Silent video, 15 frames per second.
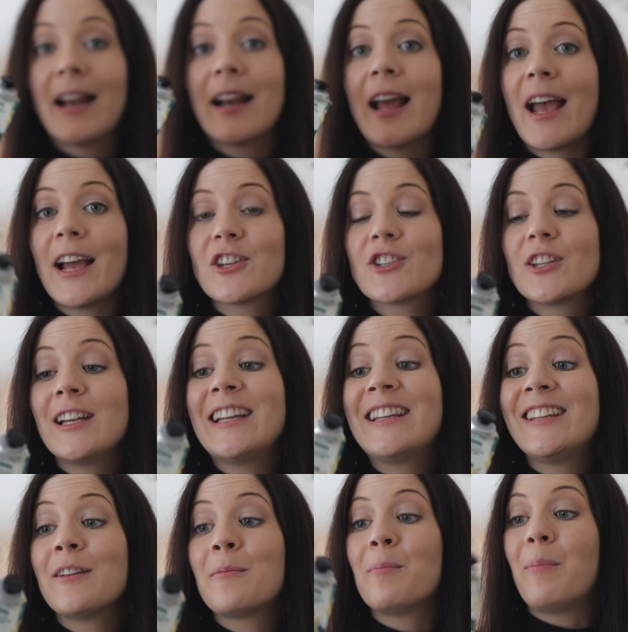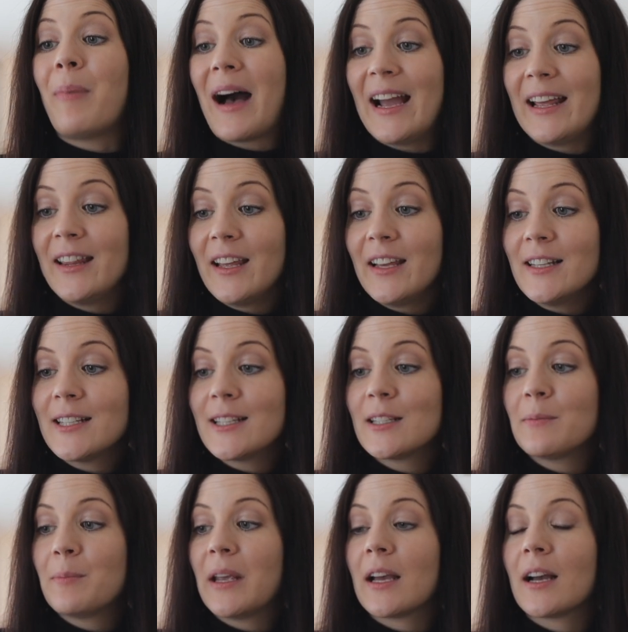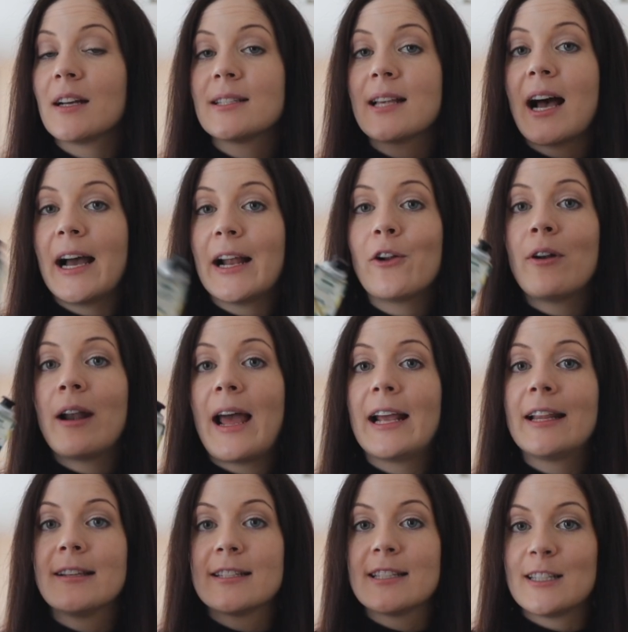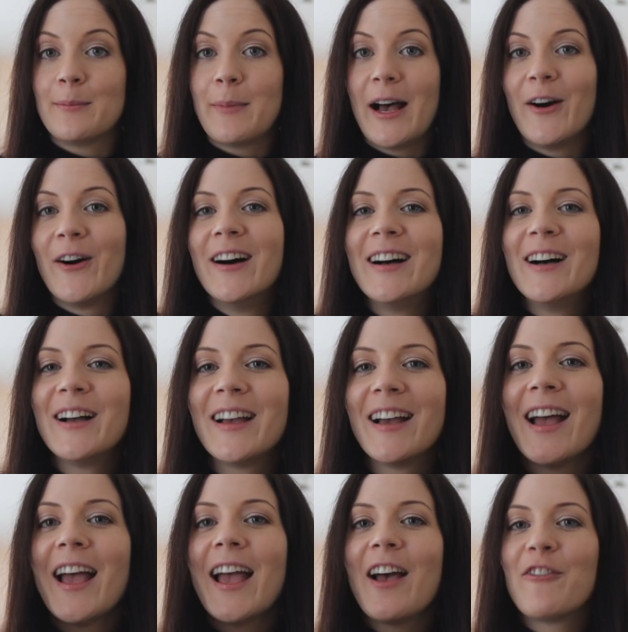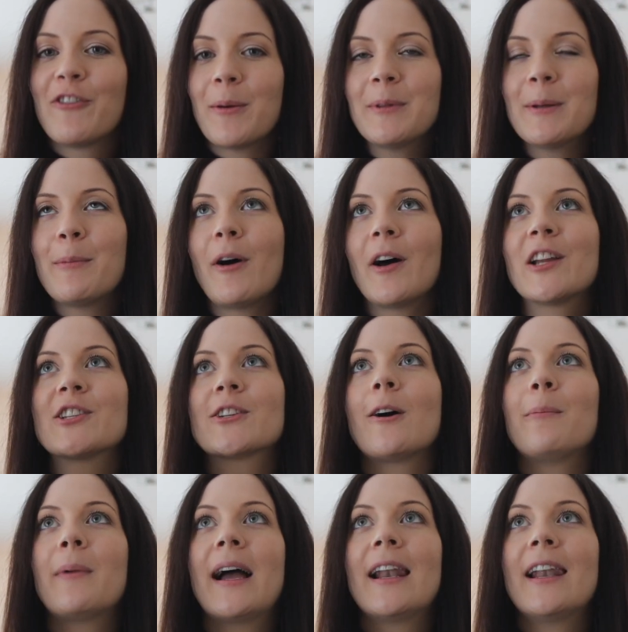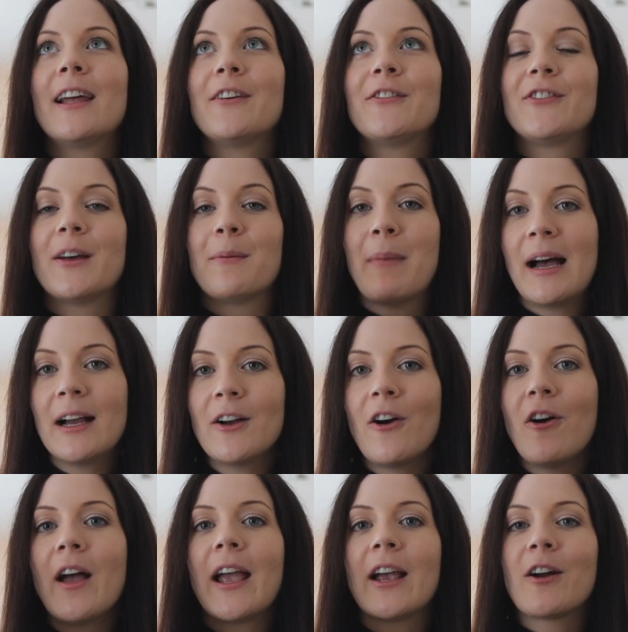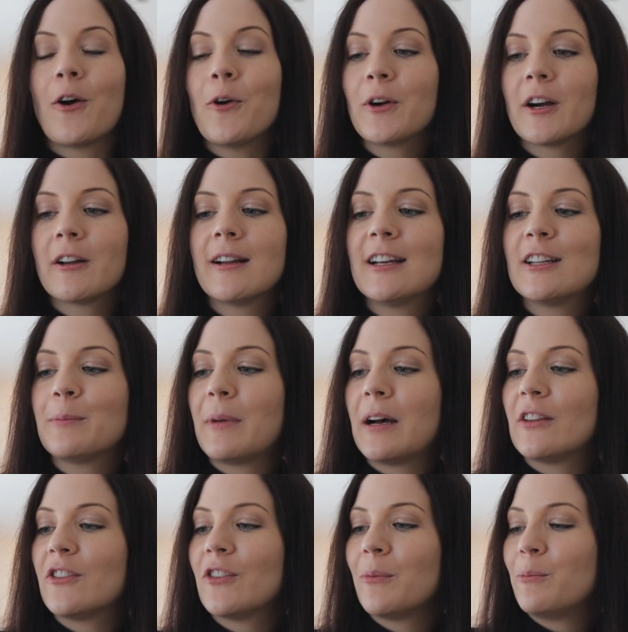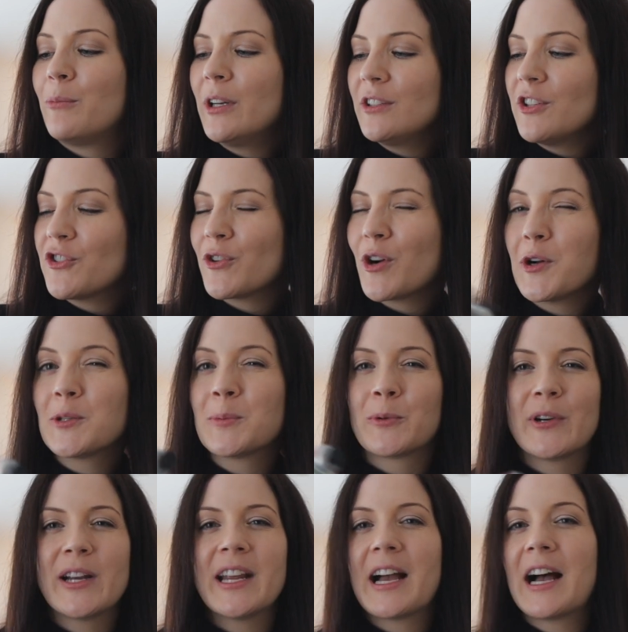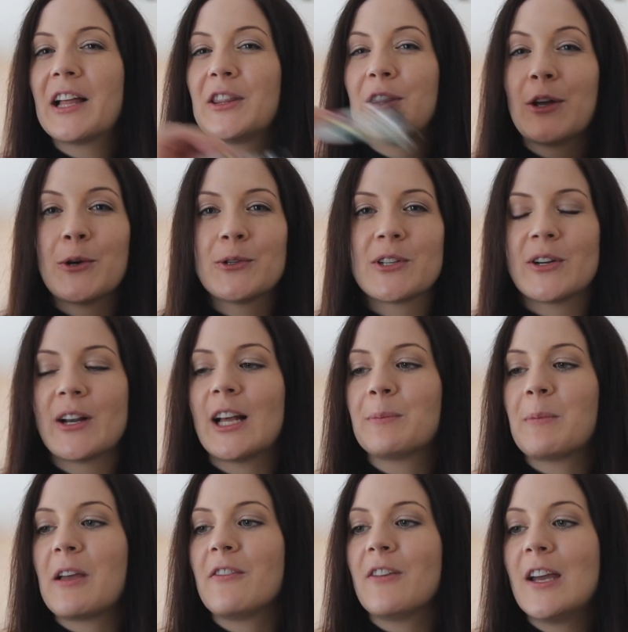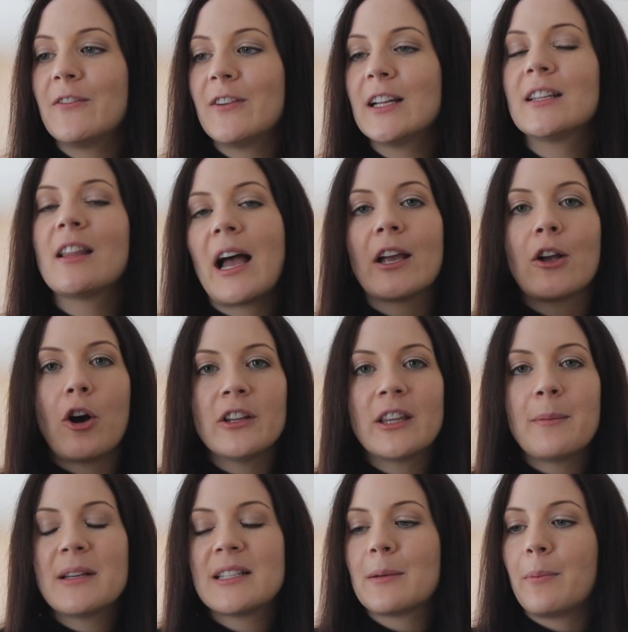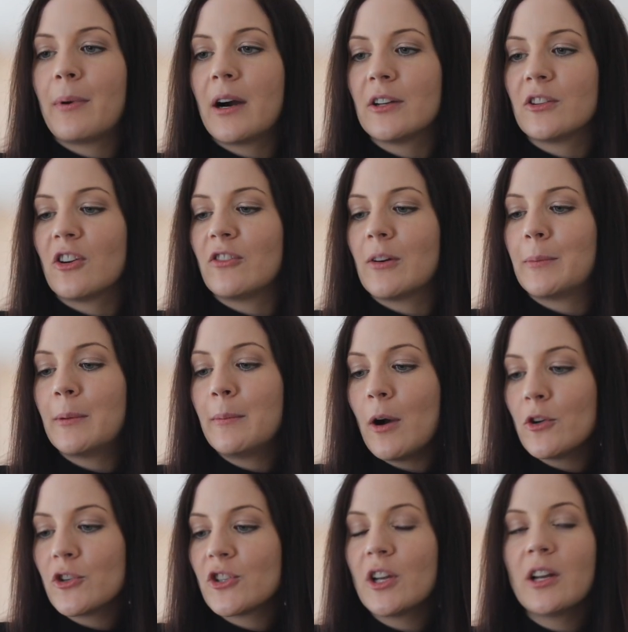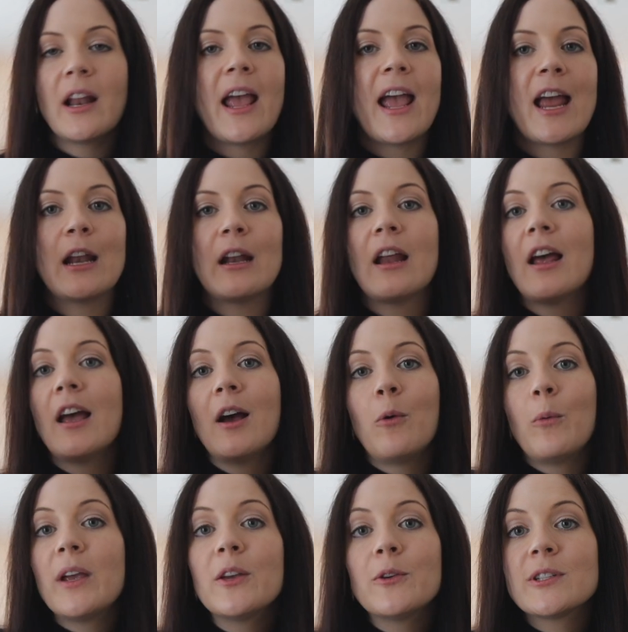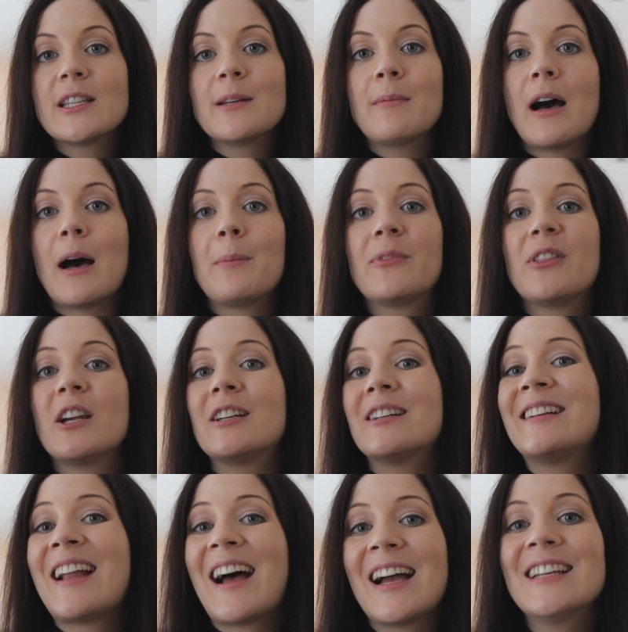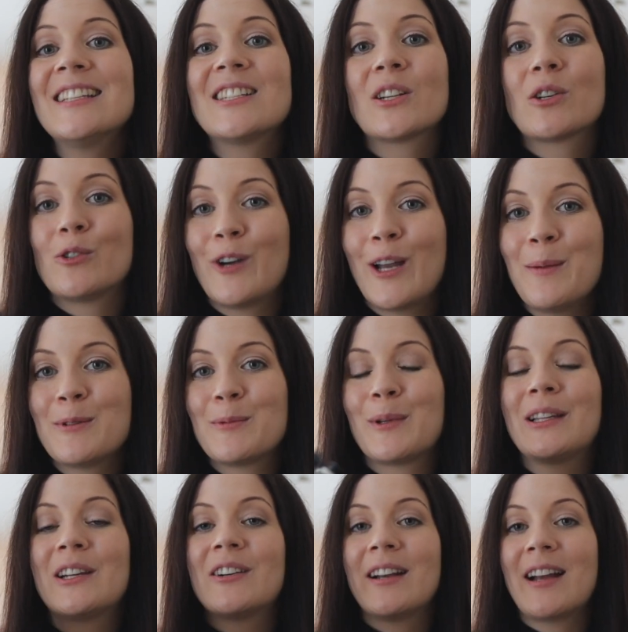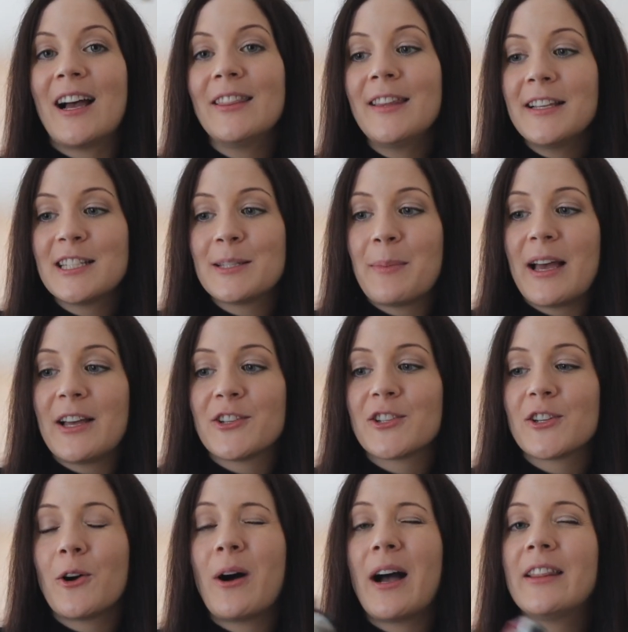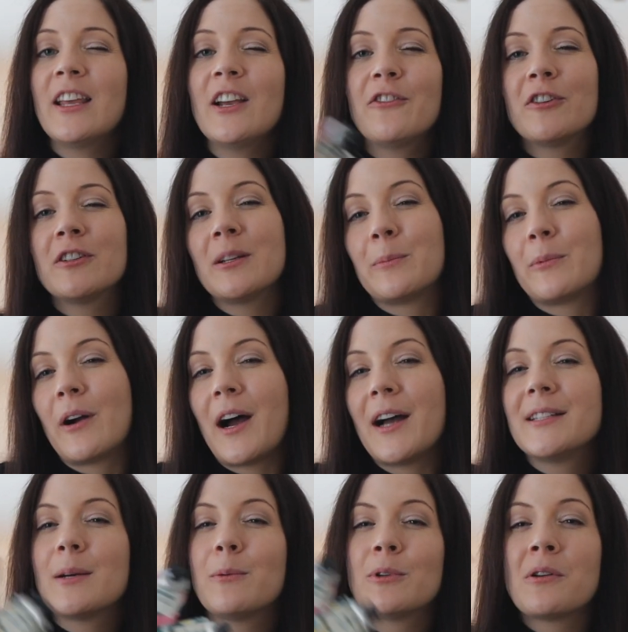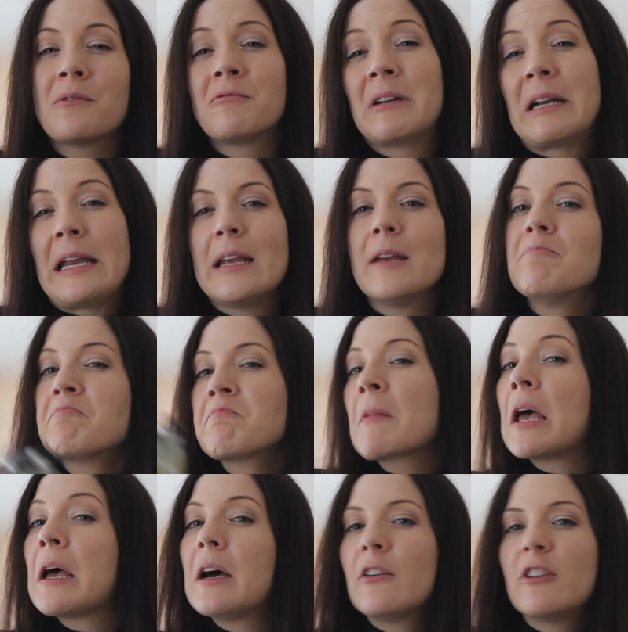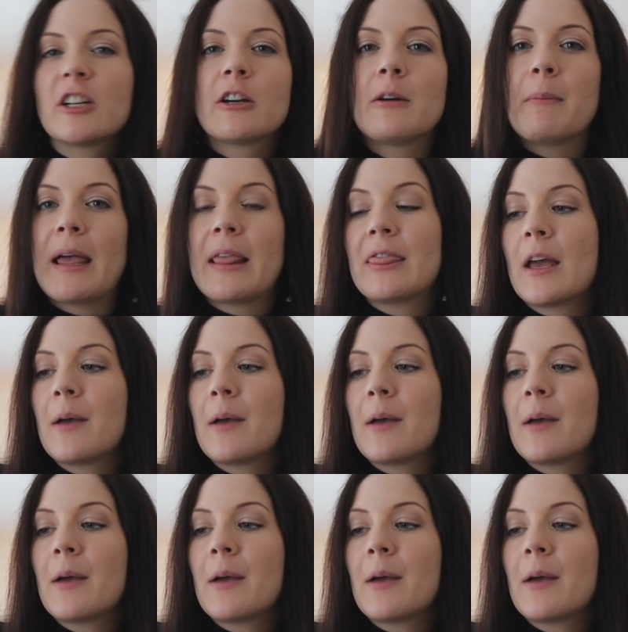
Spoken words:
and I actually didn't buy this because I don't like the smell. From the Body Shop, I love the mango and coconut, but British Rose, Moringa, those are not my favorite. I got them as a part of a promotion and we use them up. They are nice creams, but they're nothing special. I think for the price, I wouldn't really recommend